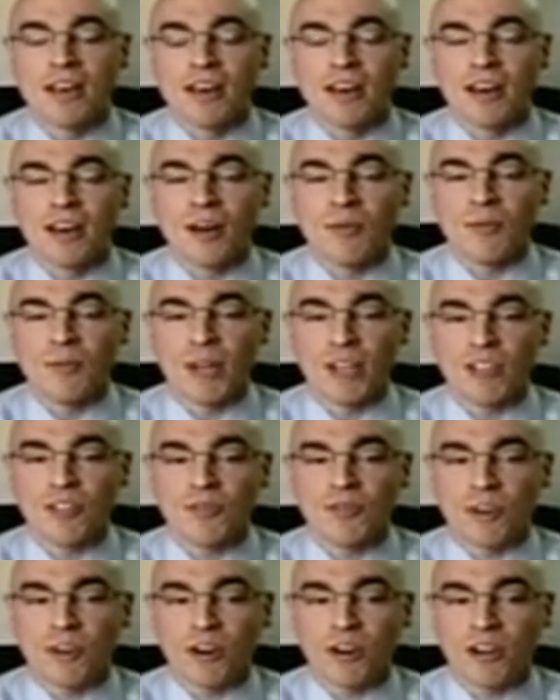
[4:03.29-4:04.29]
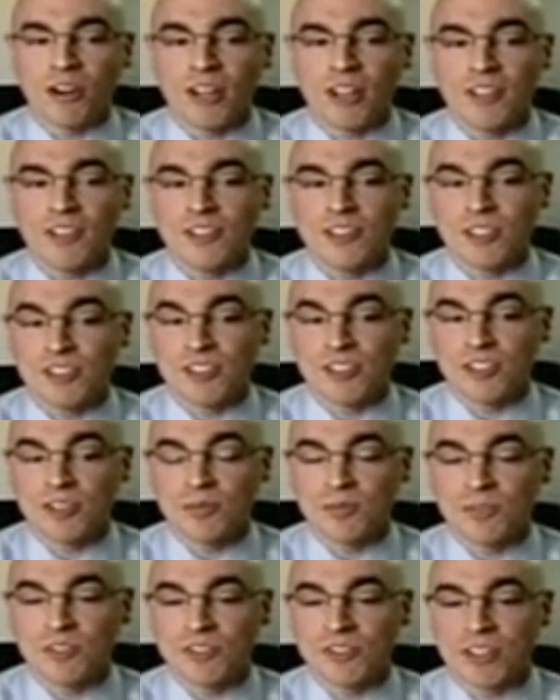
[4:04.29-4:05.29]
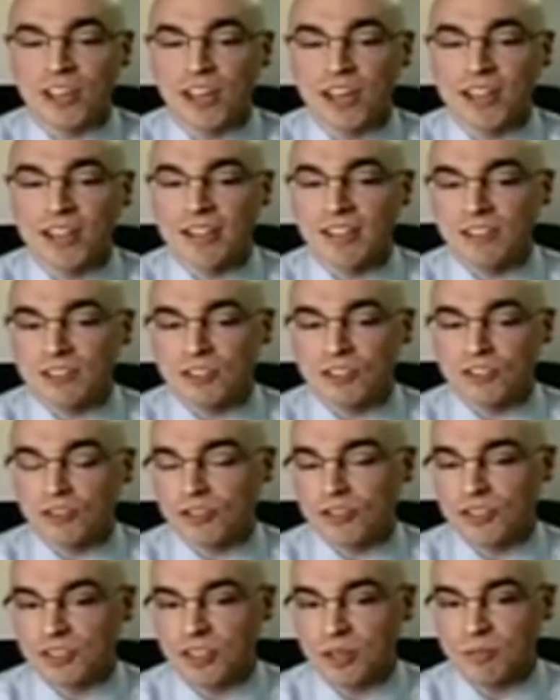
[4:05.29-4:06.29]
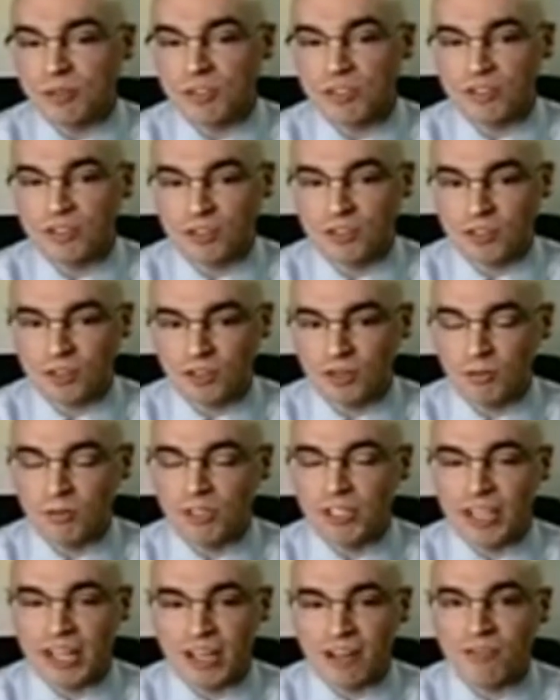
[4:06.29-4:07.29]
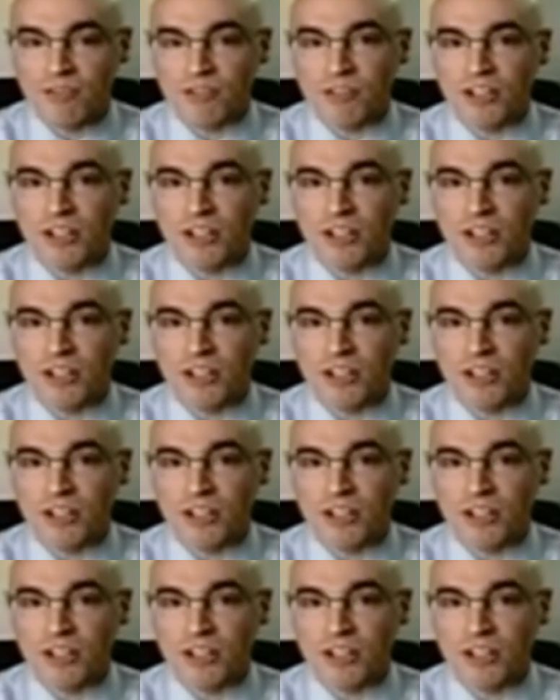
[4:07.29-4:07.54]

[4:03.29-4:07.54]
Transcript: As far as systems designed, should something occur, we have